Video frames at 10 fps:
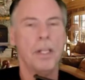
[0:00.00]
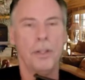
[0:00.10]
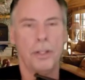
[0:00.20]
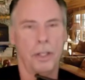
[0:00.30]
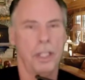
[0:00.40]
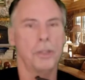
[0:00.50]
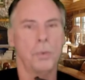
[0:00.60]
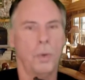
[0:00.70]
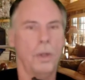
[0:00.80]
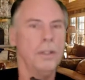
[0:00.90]
There
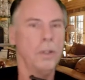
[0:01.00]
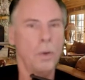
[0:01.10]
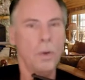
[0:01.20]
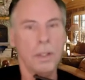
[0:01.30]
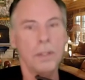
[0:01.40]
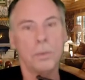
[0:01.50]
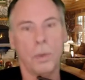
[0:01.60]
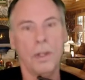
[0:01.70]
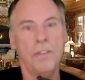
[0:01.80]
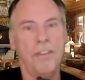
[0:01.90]
is one Lord,
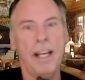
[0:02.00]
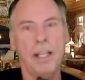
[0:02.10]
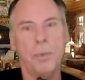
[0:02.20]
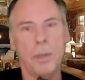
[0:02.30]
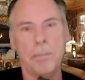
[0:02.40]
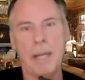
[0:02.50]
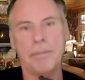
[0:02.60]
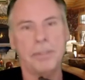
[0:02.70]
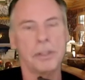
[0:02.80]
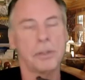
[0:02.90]
one faith, one
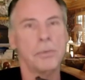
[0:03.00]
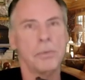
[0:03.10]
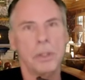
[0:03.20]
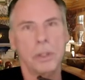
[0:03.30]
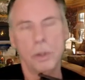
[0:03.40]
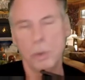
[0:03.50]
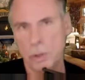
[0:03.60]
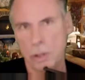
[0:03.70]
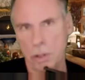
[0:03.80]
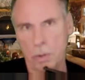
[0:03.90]
baptism.
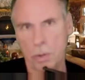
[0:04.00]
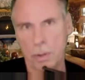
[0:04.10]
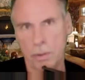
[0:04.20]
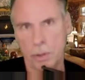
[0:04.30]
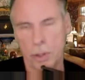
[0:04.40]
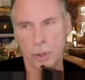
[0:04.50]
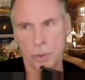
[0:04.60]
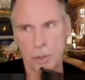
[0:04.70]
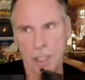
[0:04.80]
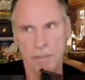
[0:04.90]
Who's the Lord?
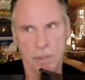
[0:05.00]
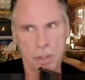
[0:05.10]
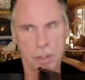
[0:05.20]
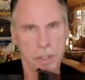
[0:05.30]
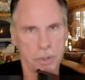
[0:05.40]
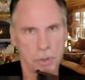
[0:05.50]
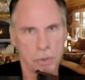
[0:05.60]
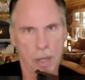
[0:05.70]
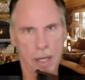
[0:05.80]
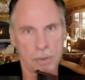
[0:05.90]
Your Savior,
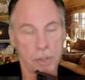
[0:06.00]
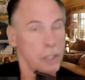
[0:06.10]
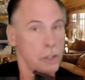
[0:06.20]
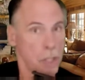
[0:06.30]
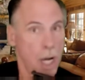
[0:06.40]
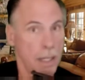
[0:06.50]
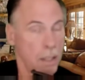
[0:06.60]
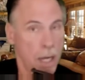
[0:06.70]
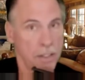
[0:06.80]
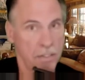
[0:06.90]
Jesus Christ. It's
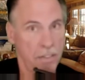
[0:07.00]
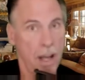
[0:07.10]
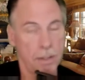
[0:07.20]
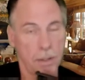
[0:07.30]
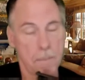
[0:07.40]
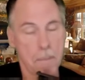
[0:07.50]
not God the Father.